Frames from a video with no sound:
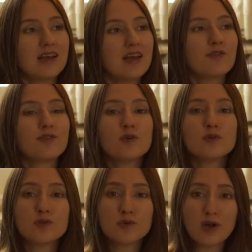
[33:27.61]
If you
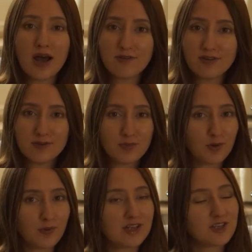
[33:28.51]
do have any more
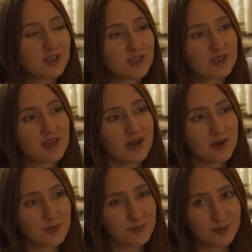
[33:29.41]
questions,
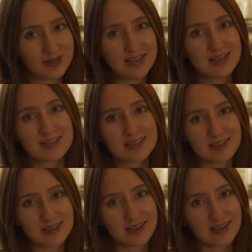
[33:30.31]
please
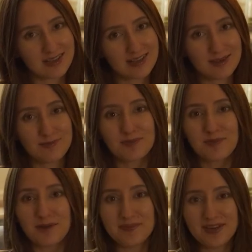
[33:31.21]
keep them
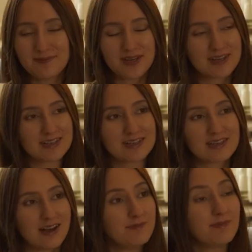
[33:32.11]
coming, because
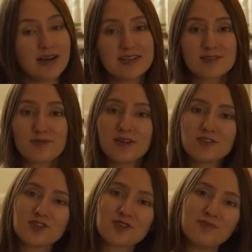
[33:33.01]
I might as well
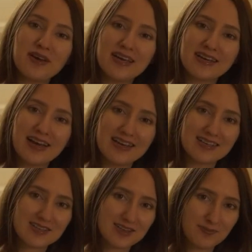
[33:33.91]
just make
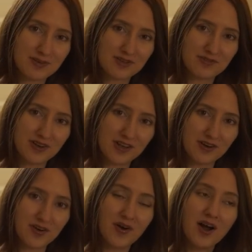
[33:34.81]
a separate
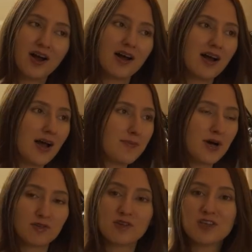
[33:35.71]
video
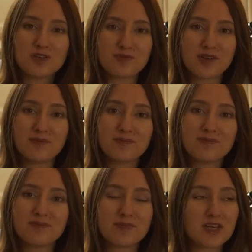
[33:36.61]
about each of them,
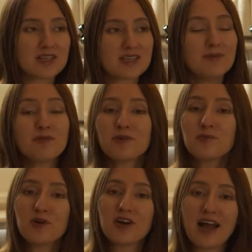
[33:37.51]
because some of
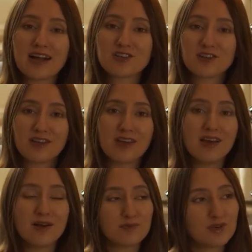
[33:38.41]
them were actually
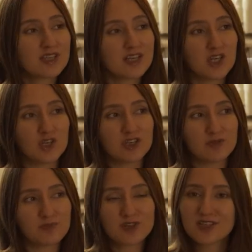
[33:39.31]
pretty good
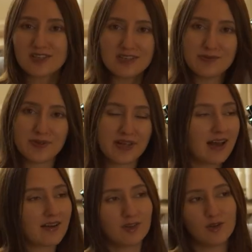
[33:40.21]
and pretty deep, and I
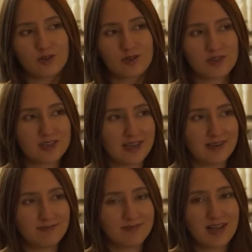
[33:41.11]
have a lot to
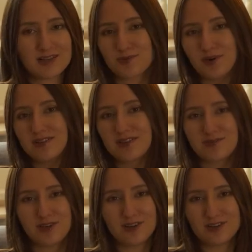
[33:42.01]
say, hence why this
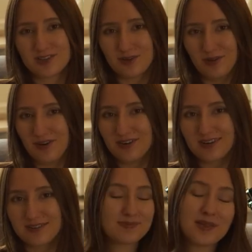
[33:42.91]
video is so
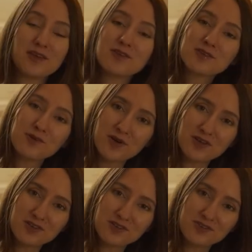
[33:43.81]
long. Thank you so
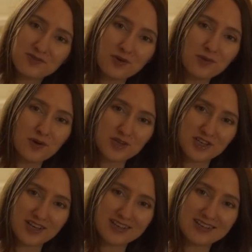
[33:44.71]
much for
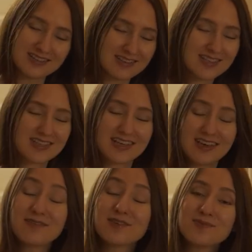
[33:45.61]
watching it and
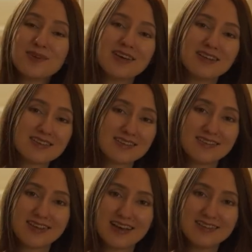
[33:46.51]
sticking with me until
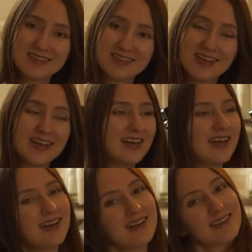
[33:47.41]
the end,
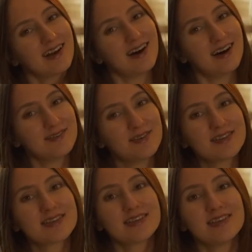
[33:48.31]
and I
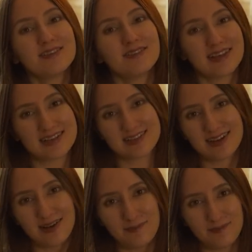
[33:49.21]
will see you next
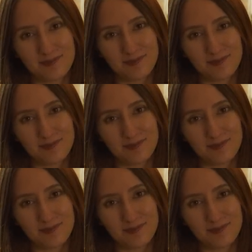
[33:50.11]
time.